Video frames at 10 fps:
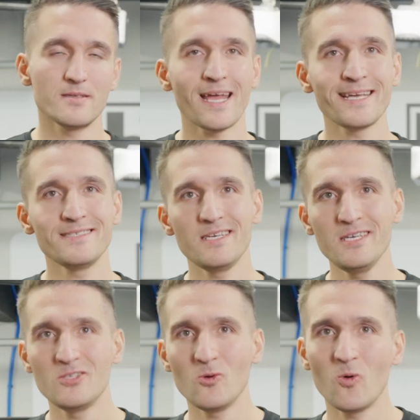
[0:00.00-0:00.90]

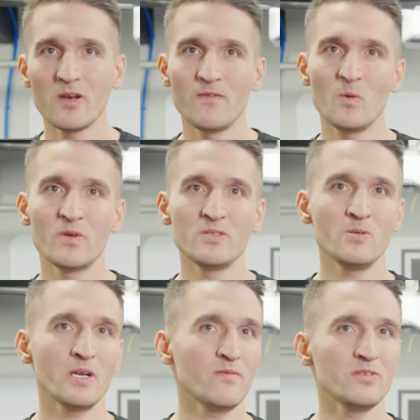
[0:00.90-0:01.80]
19-to-1, if you want to
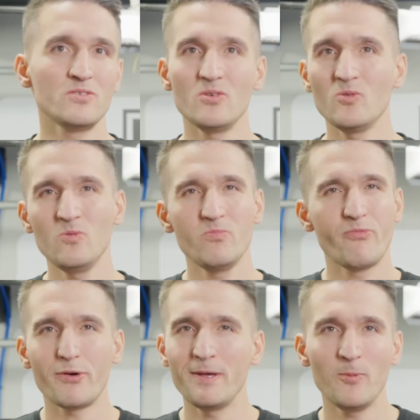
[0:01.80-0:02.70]
do it every
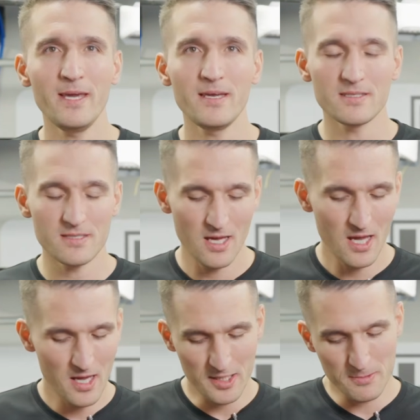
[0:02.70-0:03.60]
2-3 weeks,
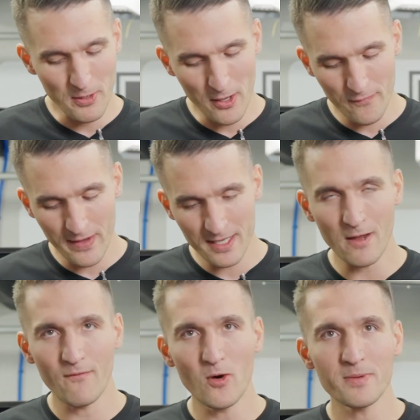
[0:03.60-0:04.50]
is perfect.
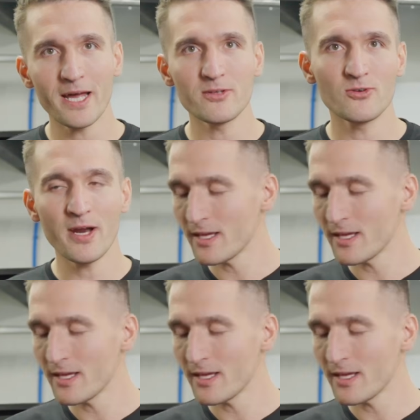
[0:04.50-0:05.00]
Now, foam cannon is great